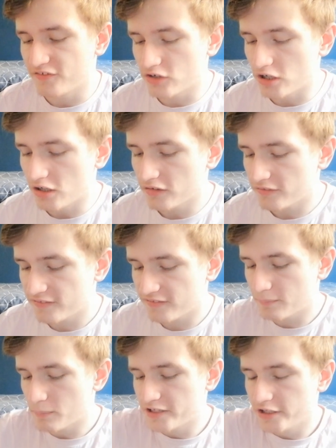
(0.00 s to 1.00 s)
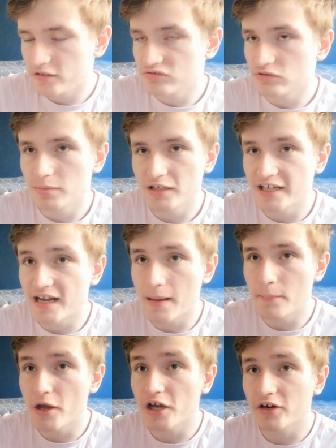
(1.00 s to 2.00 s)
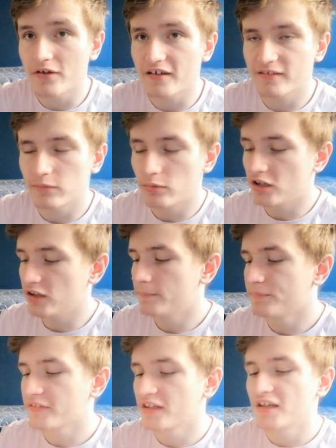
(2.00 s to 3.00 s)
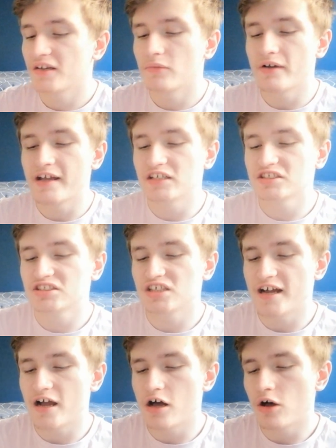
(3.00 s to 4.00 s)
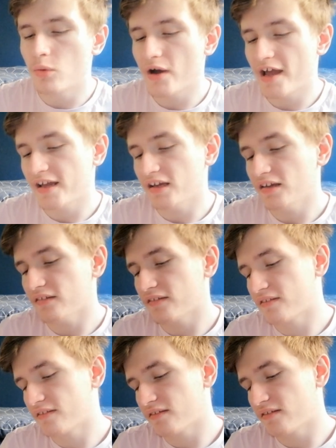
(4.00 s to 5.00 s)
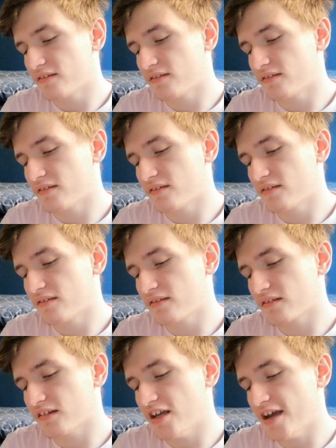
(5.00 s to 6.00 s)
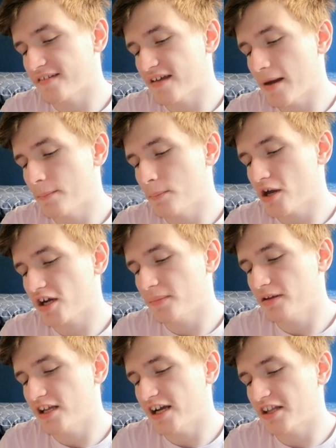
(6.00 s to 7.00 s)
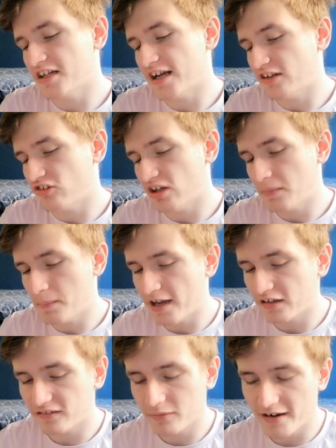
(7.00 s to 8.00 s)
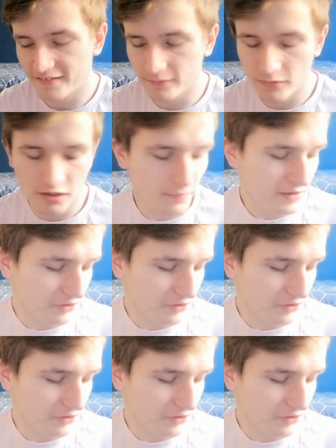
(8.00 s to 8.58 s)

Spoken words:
I've got my usual plain hamburger as well, which I always. Yeah, it's hamburger plain and I have like bacon to it as well, but